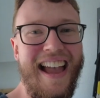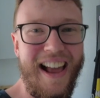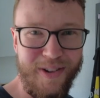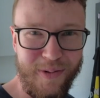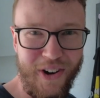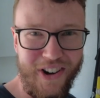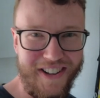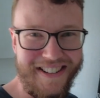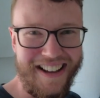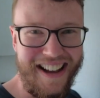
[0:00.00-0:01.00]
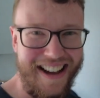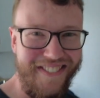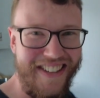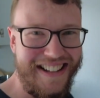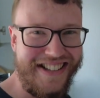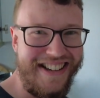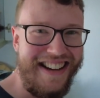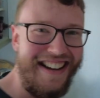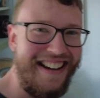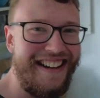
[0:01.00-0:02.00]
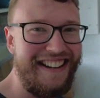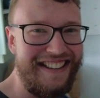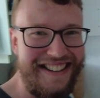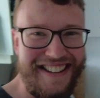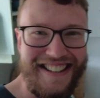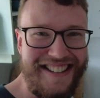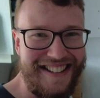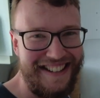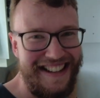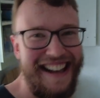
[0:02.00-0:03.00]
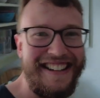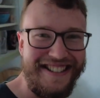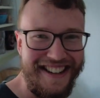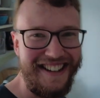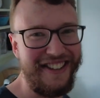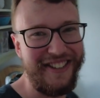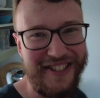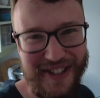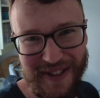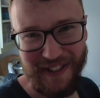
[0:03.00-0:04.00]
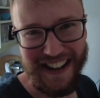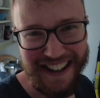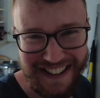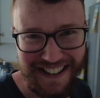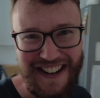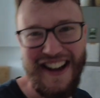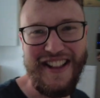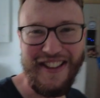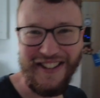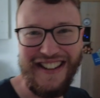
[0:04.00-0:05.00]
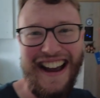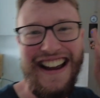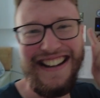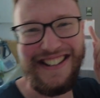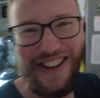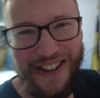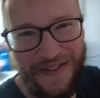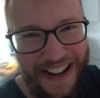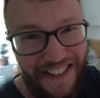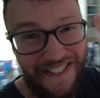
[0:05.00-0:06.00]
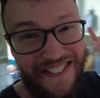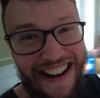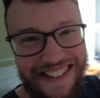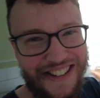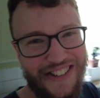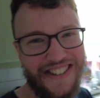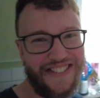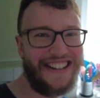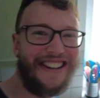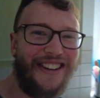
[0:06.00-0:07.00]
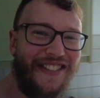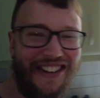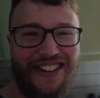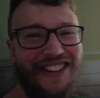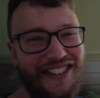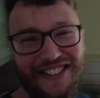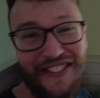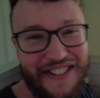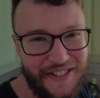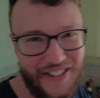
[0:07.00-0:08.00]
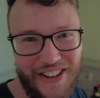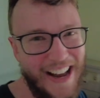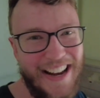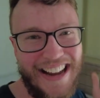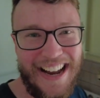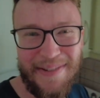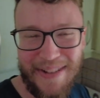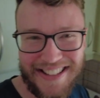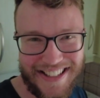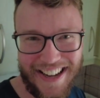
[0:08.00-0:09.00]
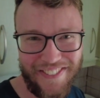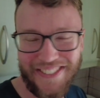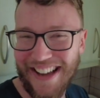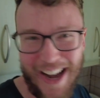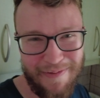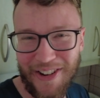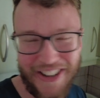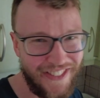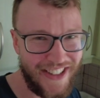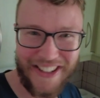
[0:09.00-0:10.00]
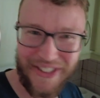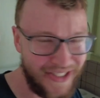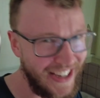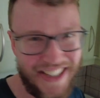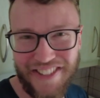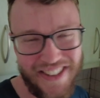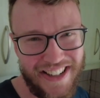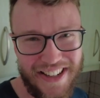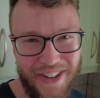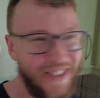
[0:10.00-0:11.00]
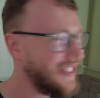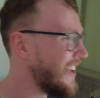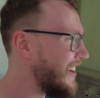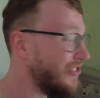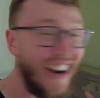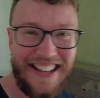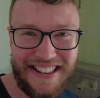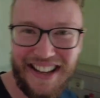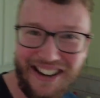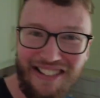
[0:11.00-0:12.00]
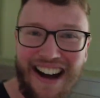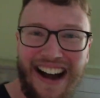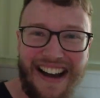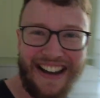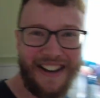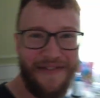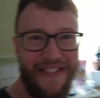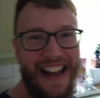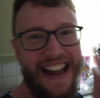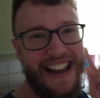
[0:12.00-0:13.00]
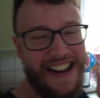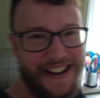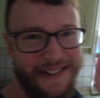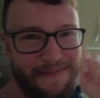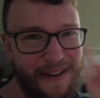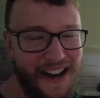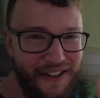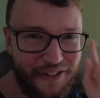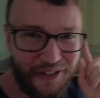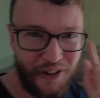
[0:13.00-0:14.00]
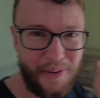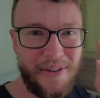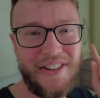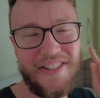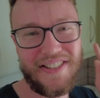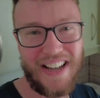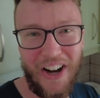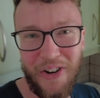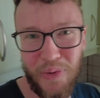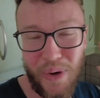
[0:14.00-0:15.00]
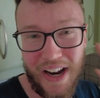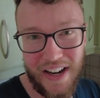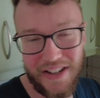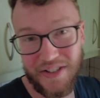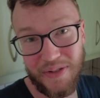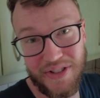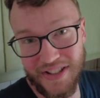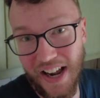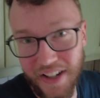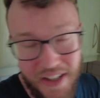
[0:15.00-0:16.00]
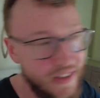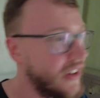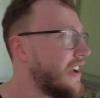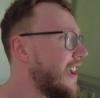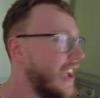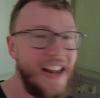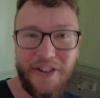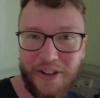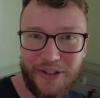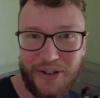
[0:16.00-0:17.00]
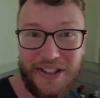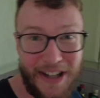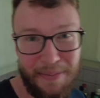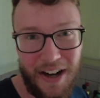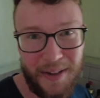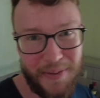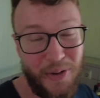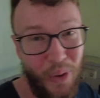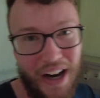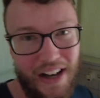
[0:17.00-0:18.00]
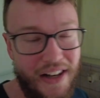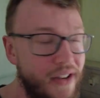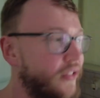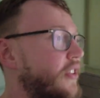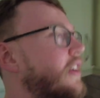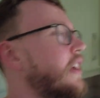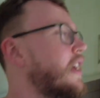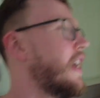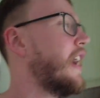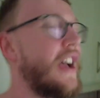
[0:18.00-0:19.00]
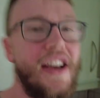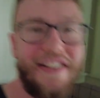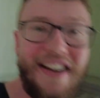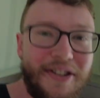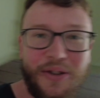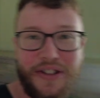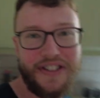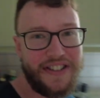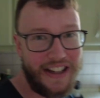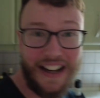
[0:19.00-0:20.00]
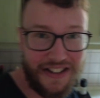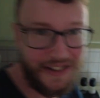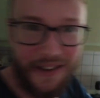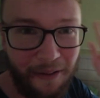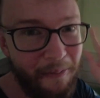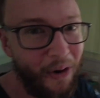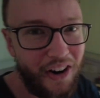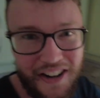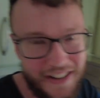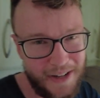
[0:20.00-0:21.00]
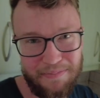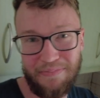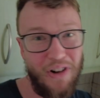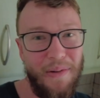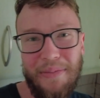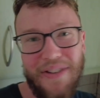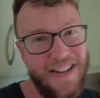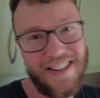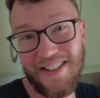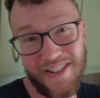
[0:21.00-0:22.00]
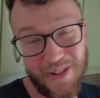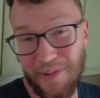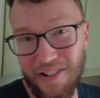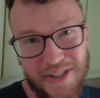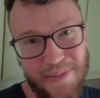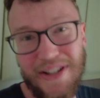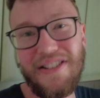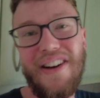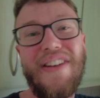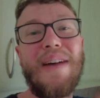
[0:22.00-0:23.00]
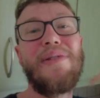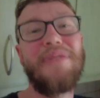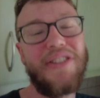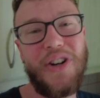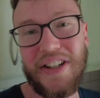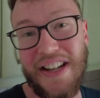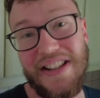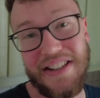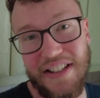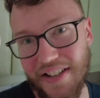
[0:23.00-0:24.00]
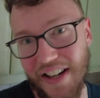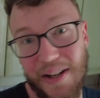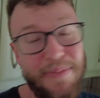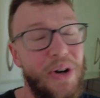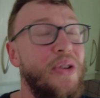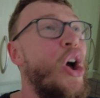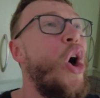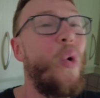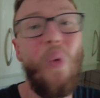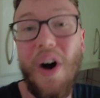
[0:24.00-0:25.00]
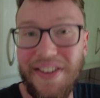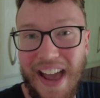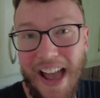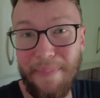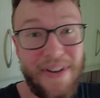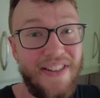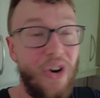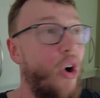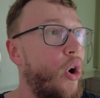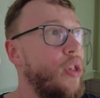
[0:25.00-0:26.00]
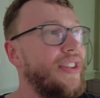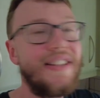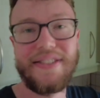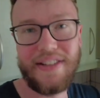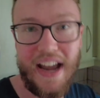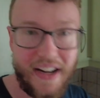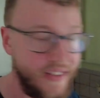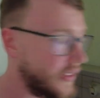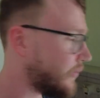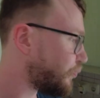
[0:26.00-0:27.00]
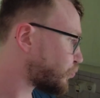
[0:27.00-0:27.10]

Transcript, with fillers: Hello world, I'm LJ and this is LJ Goes Sweden. Today it's going to be a very short video because first of all I kind of messed up uploading videos, cutting videos. Right now I am in my former town where I studied and also in the apartment where I lived. And yeah, so this is the kitchen. More on that probably in tomorrow's video where I will be talking in detail about what happened all these days.